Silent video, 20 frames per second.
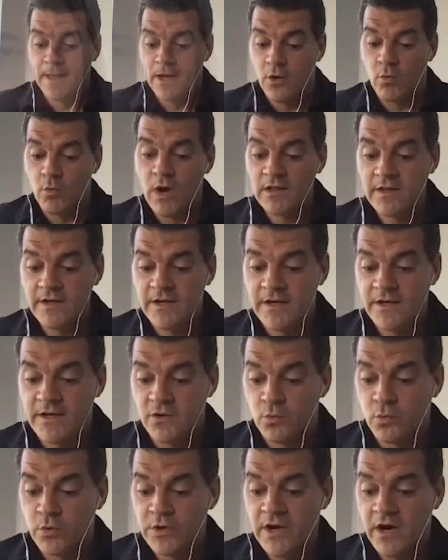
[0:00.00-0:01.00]
Well,
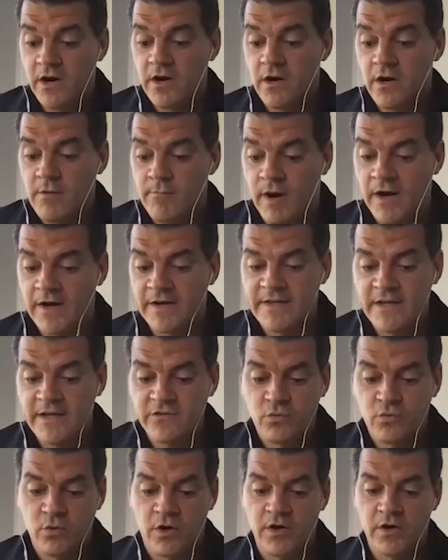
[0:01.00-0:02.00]
we are a
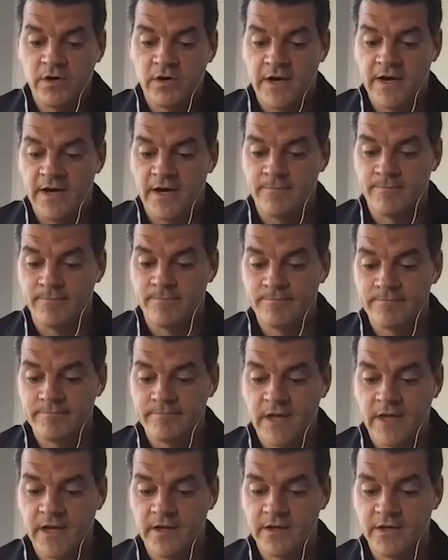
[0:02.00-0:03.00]
market where
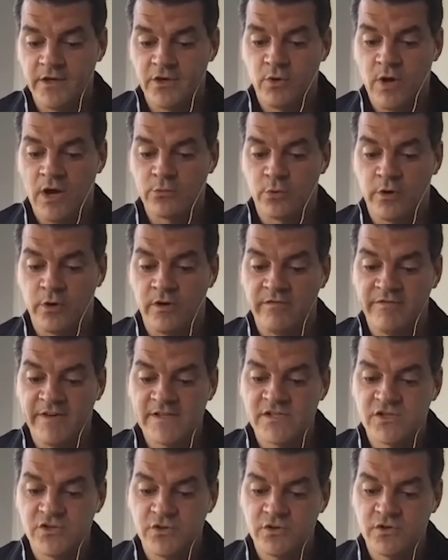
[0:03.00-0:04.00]
our
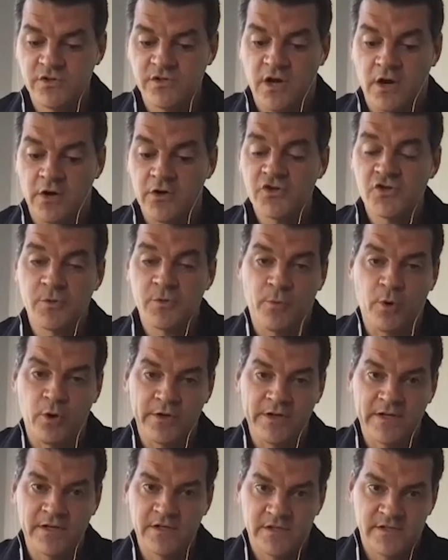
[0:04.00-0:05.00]
investors are
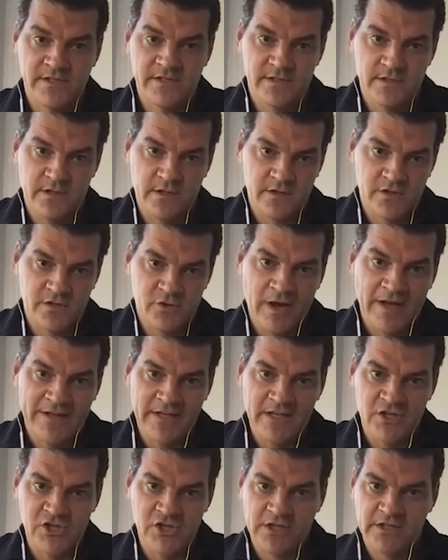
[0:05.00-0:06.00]
supporting
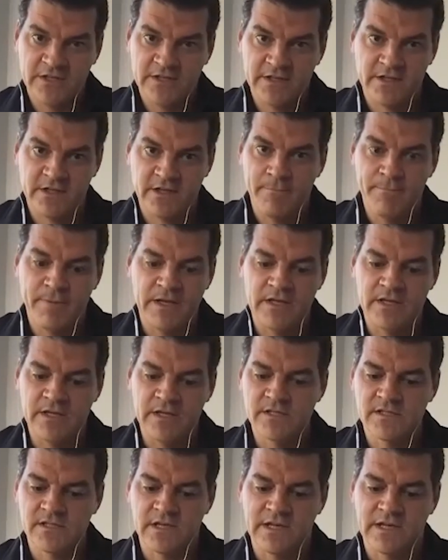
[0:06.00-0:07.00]
strategic
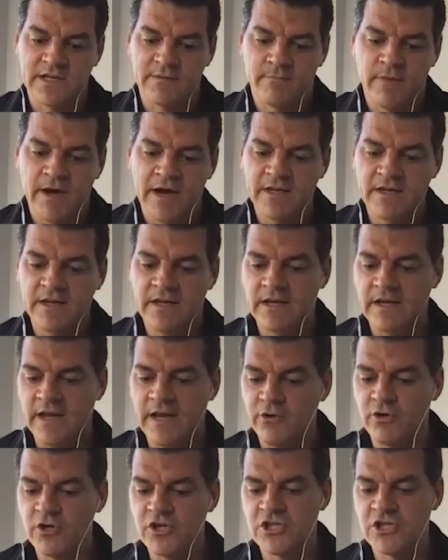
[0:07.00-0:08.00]
companies in mining,
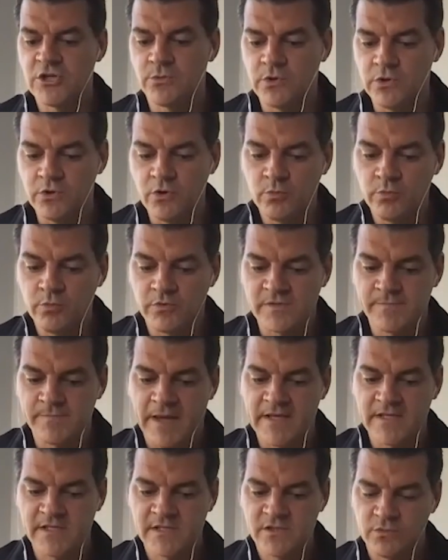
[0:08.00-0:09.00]
energy, renewable
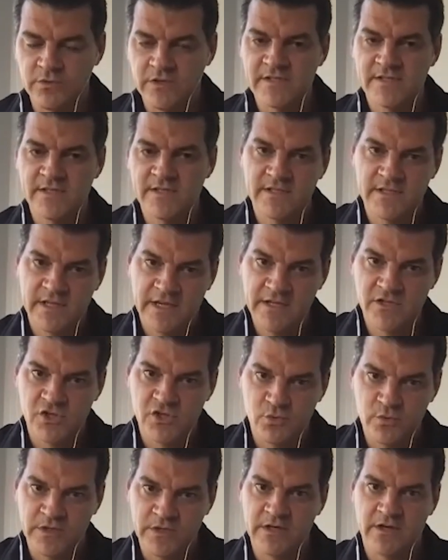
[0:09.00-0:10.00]
space. So this is the
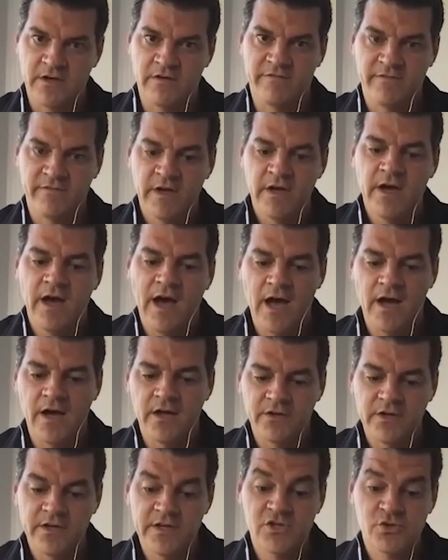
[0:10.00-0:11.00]
history
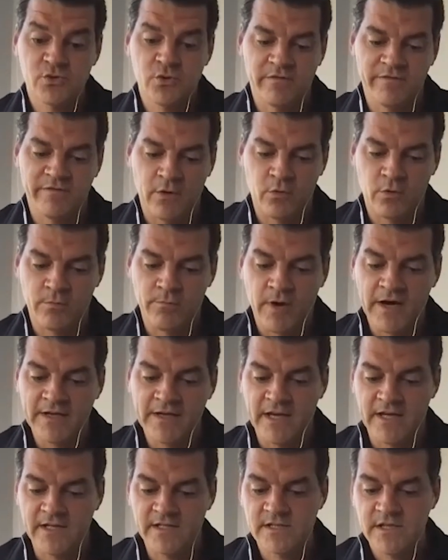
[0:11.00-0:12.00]
of our
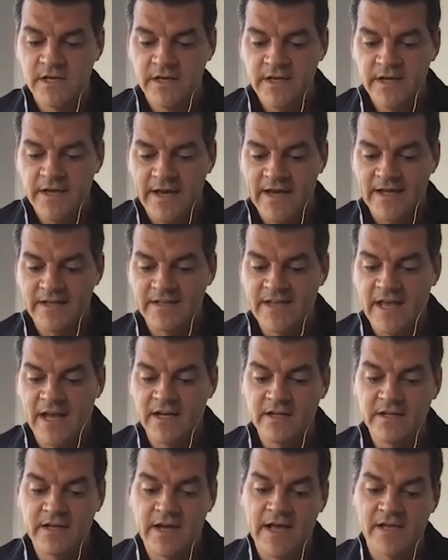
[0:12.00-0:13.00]
markets. And
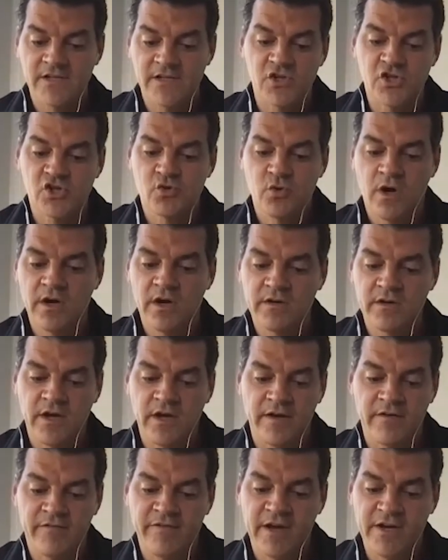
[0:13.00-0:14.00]
Canada has a strong
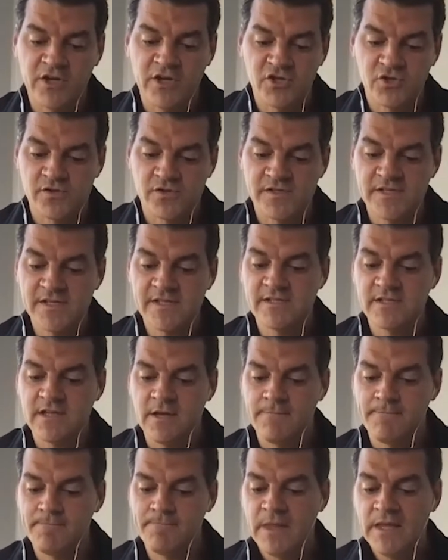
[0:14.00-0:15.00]
financial
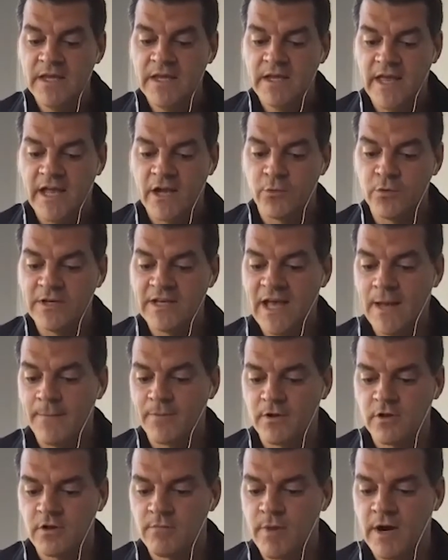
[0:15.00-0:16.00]
system, equity
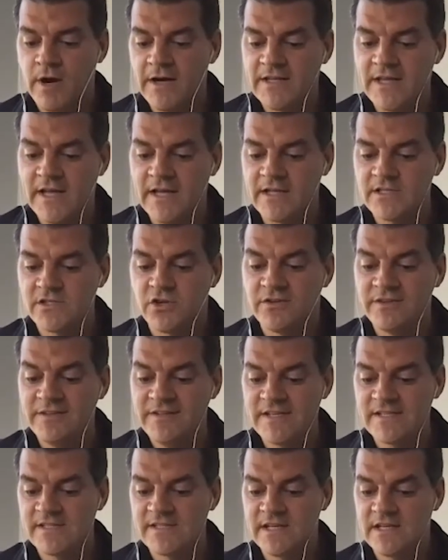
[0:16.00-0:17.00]
capital markets. The
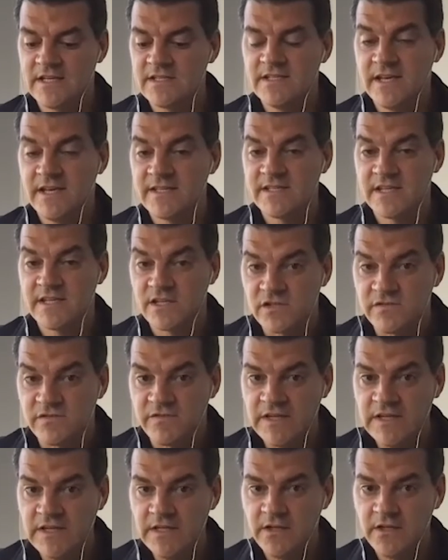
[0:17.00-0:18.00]
TSX,
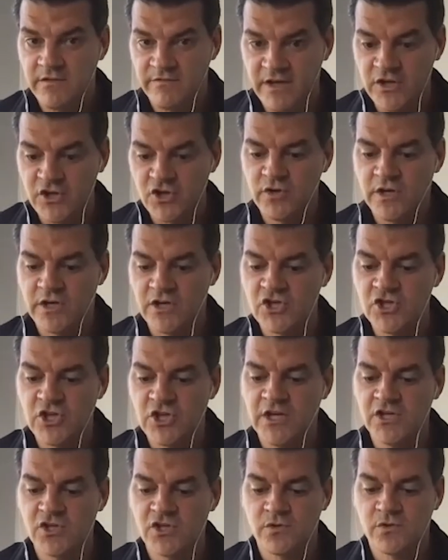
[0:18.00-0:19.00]
TSXV, a venture
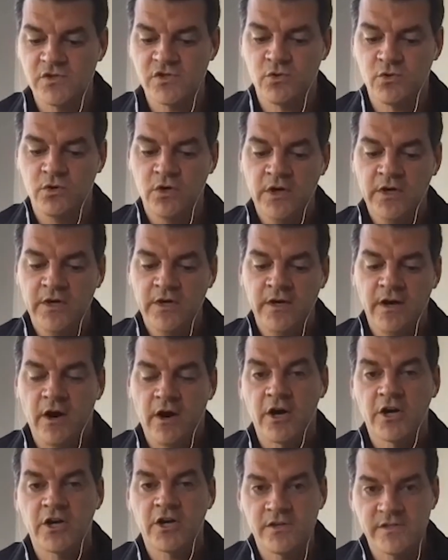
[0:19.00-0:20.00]
exchange, also
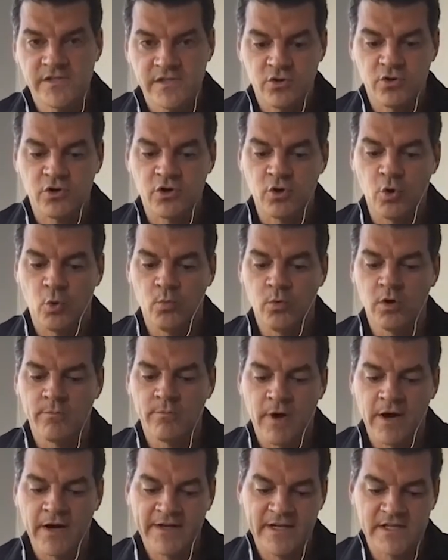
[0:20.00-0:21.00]
are considered global
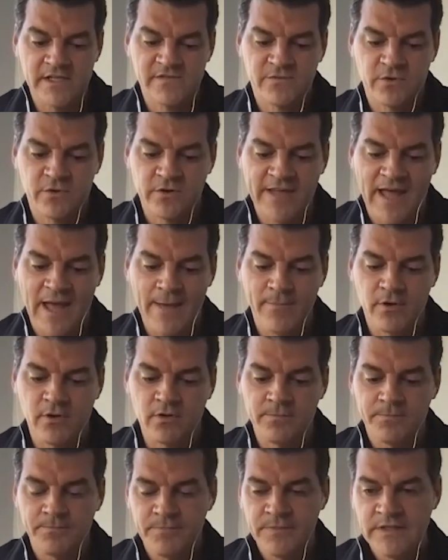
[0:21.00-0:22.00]
markets for
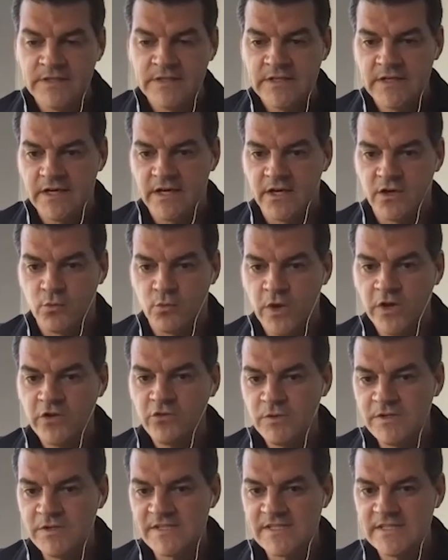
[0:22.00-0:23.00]
capital. What
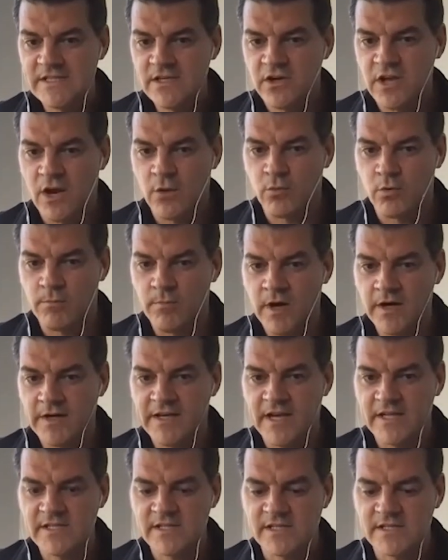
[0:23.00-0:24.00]
we see on our
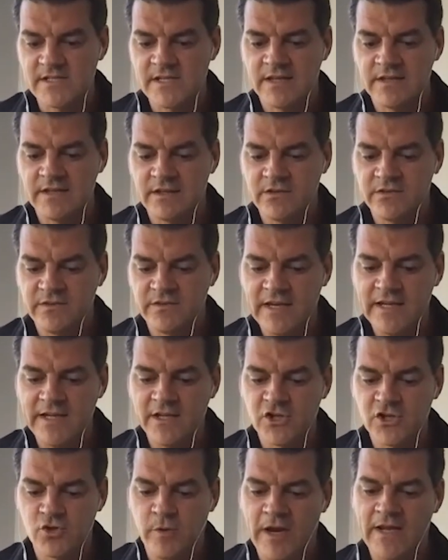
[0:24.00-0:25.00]
markets is that the daily
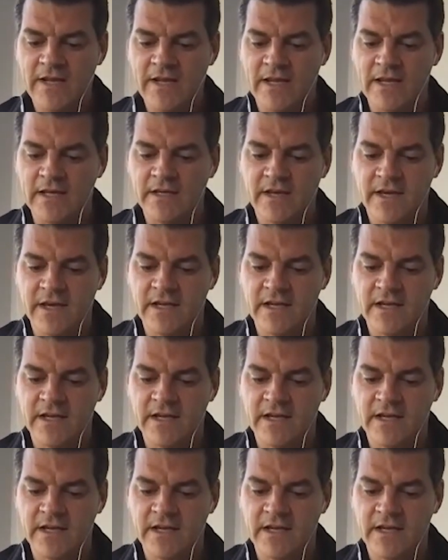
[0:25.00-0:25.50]
trading